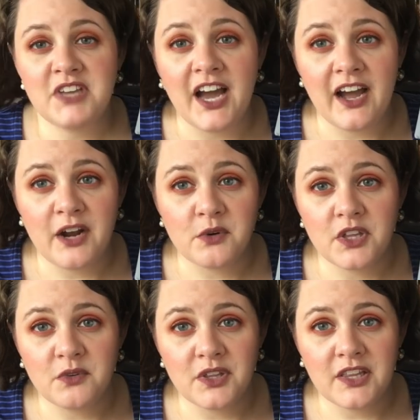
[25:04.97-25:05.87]
yeah, I
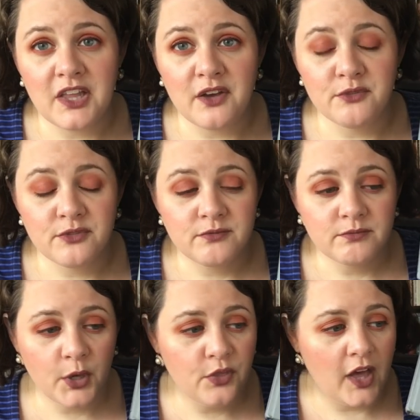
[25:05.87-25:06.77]
really, really love
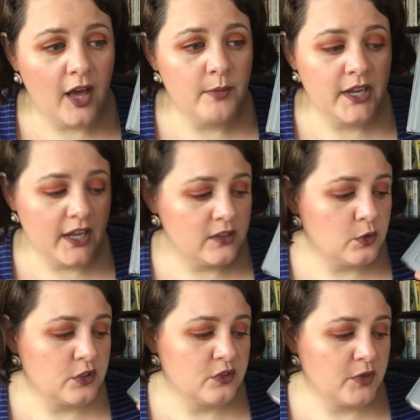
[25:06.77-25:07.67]
both The Hobbit and
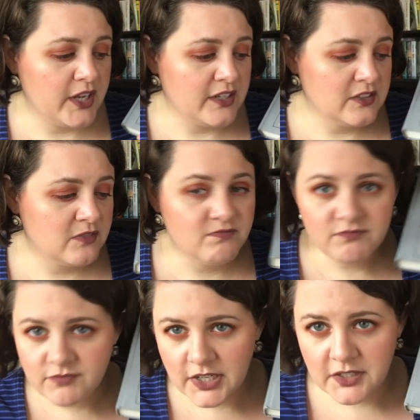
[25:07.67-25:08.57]
Lord of the Rings.
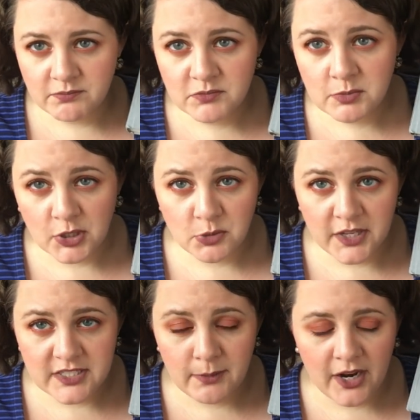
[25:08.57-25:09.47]
Very special
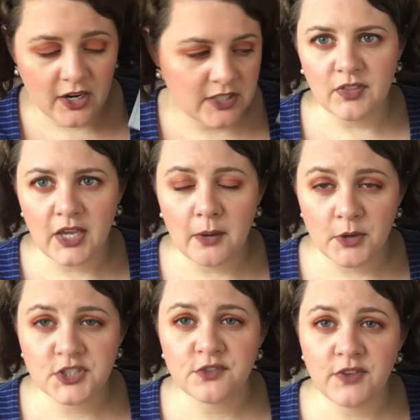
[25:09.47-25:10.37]
place in my heart. The
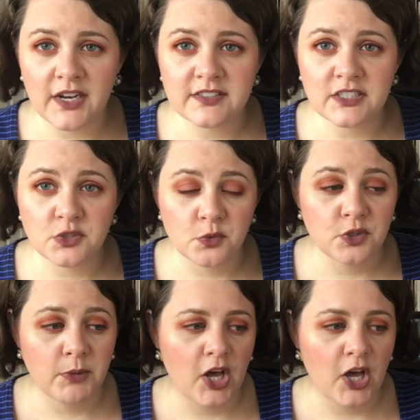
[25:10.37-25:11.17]
immersive fantasy to rule them